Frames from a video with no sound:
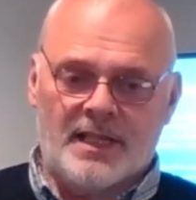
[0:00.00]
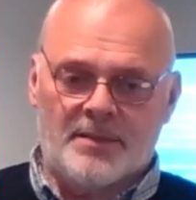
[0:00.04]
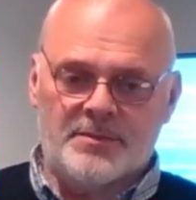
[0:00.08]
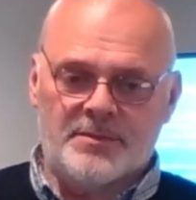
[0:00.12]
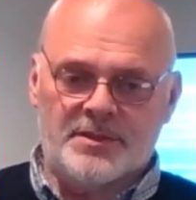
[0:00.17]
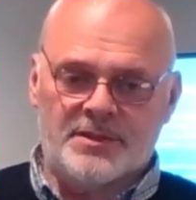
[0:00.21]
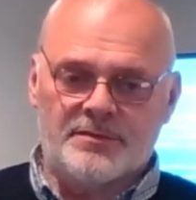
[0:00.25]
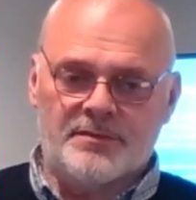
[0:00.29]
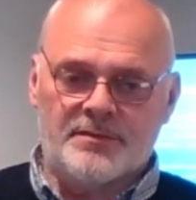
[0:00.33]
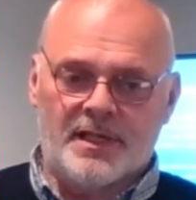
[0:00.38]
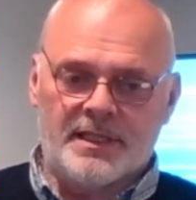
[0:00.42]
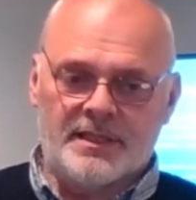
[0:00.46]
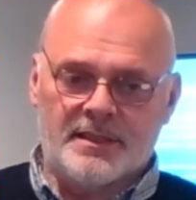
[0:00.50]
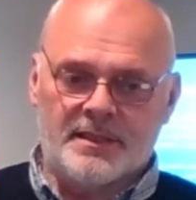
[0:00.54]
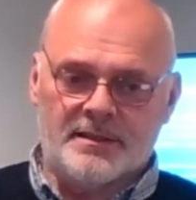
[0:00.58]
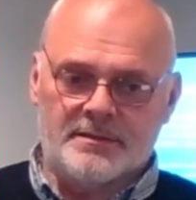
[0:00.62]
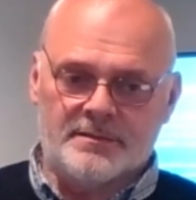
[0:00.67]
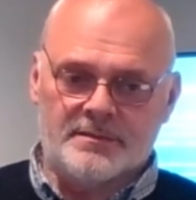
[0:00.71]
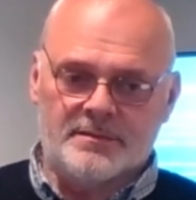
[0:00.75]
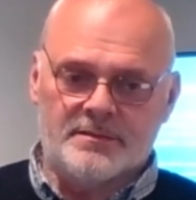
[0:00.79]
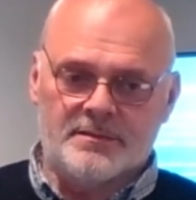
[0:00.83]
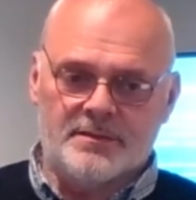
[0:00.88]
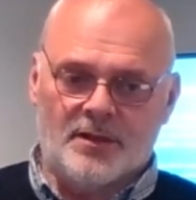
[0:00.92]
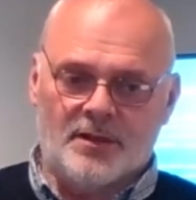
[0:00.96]
amateur radio
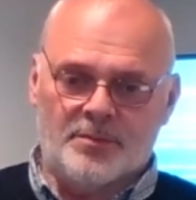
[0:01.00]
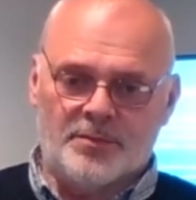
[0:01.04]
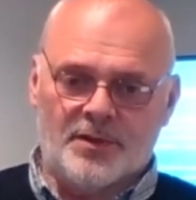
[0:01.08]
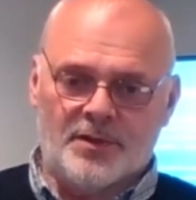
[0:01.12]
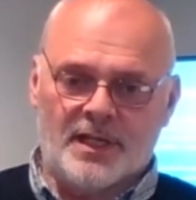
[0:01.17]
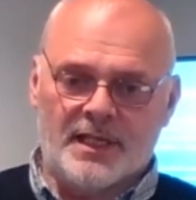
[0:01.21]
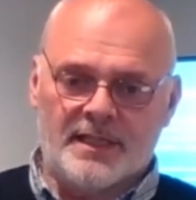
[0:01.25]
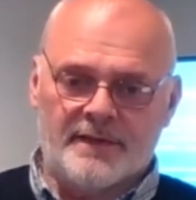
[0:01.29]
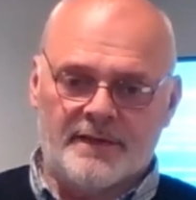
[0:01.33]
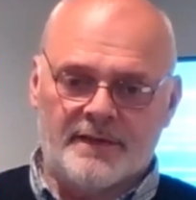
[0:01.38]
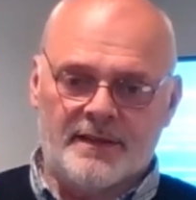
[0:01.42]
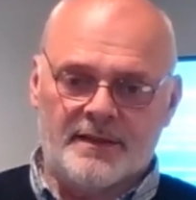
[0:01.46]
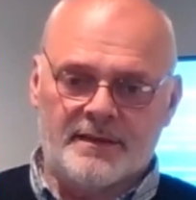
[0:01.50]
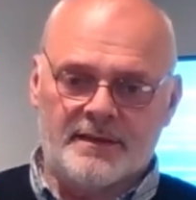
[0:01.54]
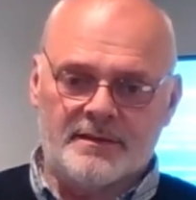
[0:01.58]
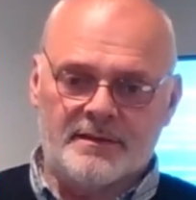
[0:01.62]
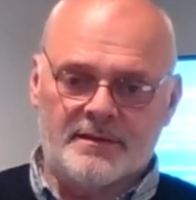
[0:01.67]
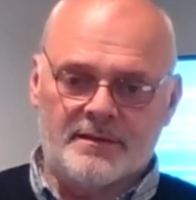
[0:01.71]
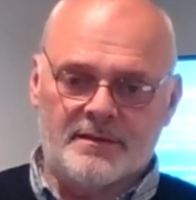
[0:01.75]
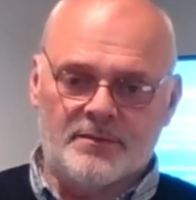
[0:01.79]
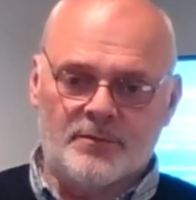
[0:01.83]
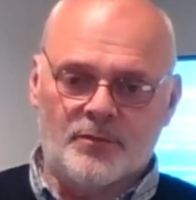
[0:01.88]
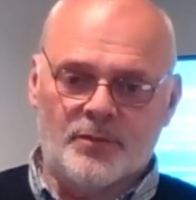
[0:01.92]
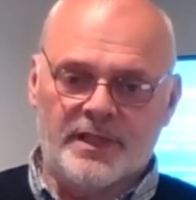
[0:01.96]
operator, then
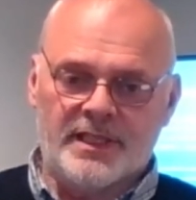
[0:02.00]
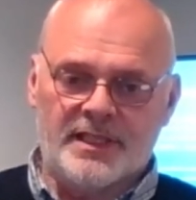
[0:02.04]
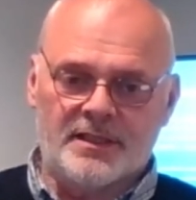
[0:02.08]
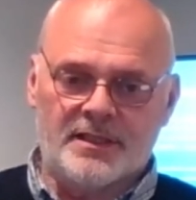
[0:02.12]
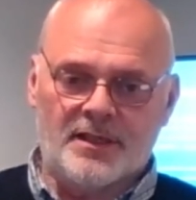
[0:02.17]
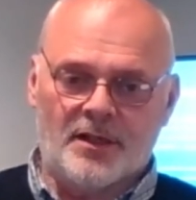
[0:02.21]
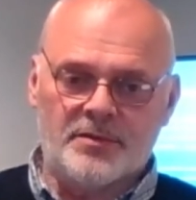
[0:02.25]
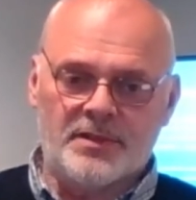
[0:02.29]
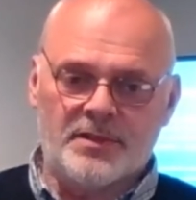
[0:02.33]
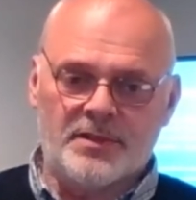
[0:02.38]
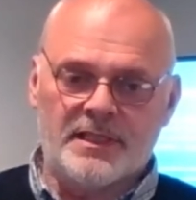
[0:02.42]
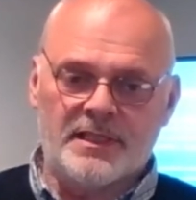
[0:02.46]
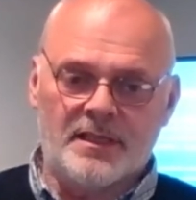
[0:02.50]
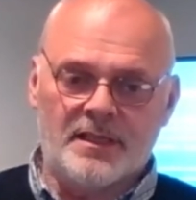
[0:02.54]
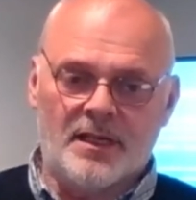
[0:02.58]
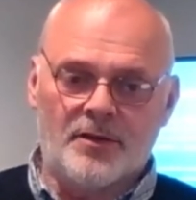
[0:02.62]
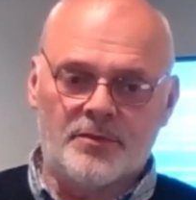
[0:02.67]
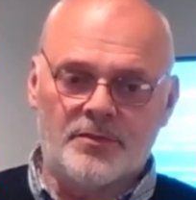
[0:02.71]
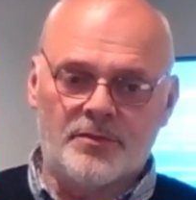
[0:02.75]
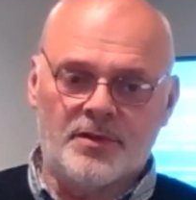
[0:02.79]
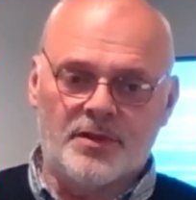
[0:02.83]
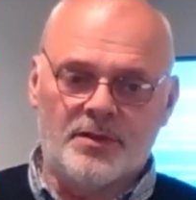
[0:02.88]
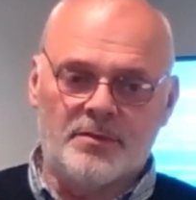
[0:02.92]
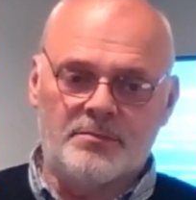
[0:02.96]
we can only
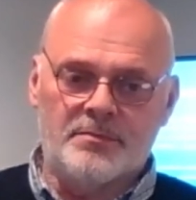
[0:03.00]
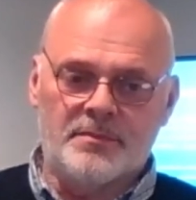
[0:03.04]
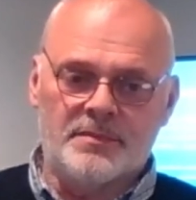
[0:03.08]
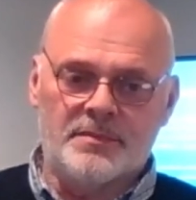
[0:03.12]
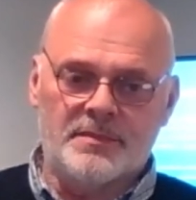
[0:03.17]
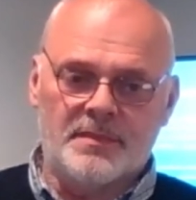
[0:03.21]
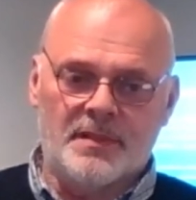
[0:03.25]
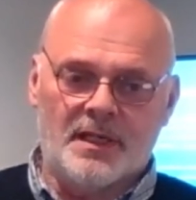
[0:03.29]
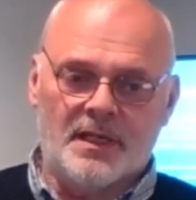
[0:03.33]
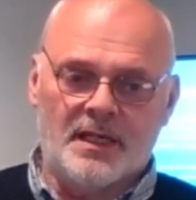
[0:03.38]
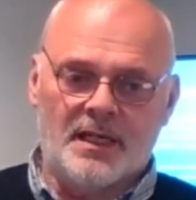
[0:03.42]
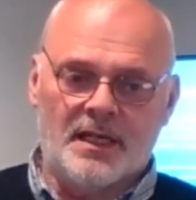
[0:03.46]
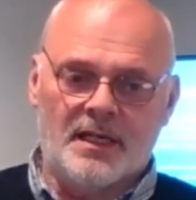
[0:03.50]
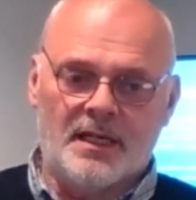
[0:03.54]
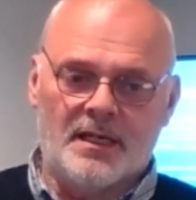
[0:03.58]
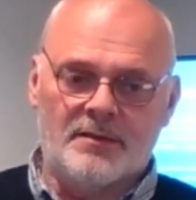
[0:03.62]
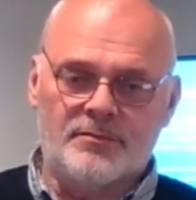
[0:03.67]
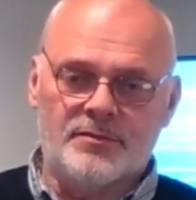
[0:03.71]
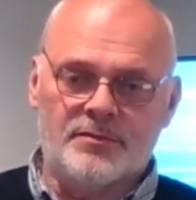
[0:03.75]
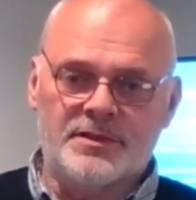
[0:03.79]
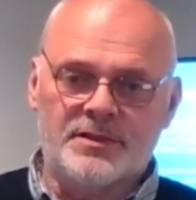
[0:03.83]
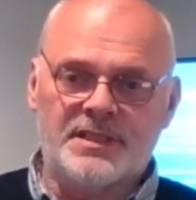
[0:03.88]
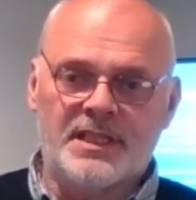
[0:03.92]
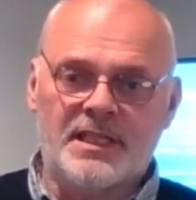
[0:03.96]
loan them uh,
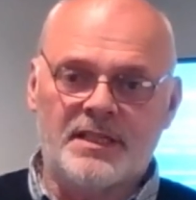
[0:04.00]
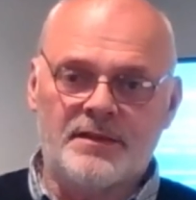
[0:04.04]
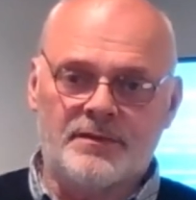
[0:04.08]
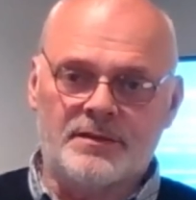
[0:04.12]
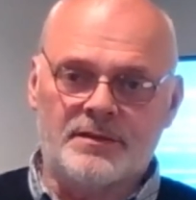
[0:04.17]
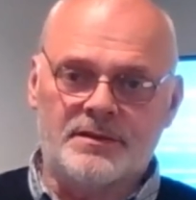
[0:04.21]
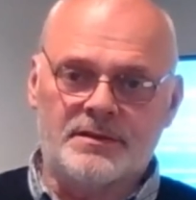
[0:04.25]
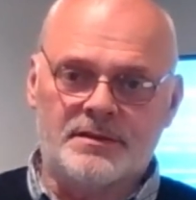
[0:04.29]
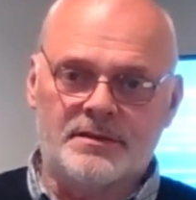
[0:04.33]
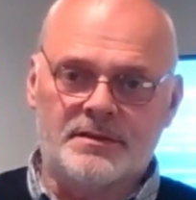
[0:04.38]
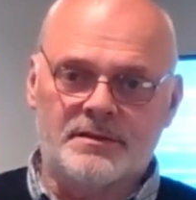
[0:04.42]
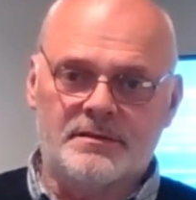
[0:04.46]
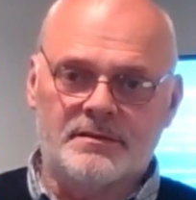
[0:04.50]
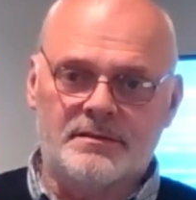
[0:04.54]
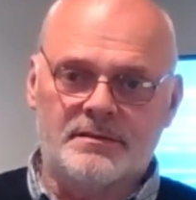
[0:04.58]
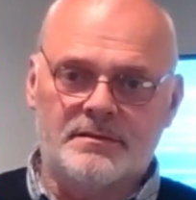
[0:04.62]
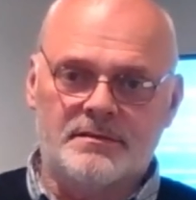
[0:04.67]
receivers.